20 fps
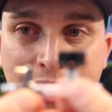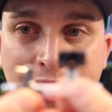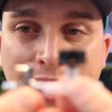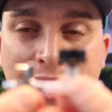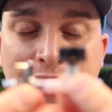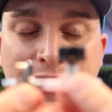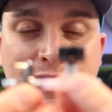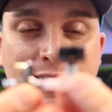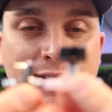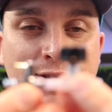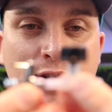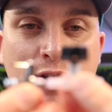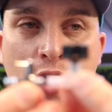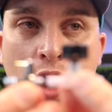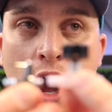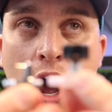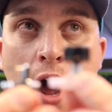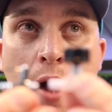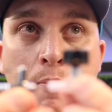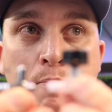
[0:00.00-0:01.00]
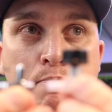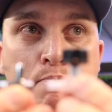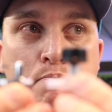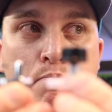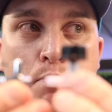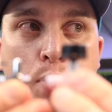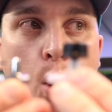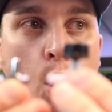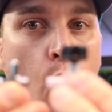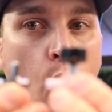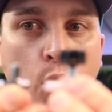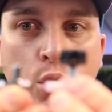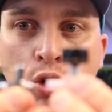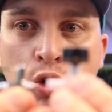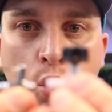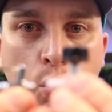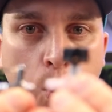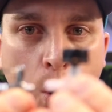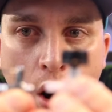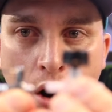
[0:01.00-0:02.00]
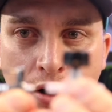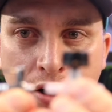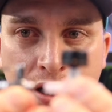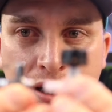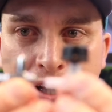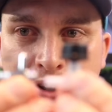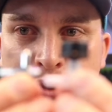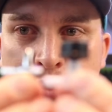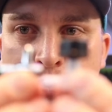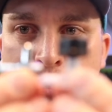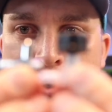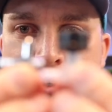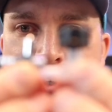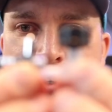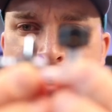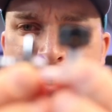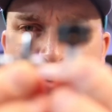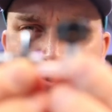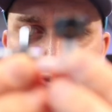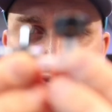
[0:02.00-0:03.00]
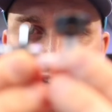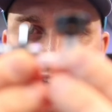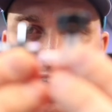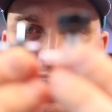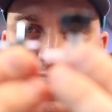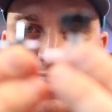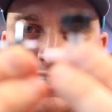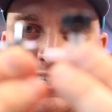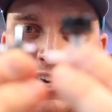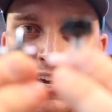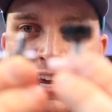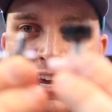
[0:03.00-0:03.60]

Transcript: It's not poor quality like the ones you're gonna find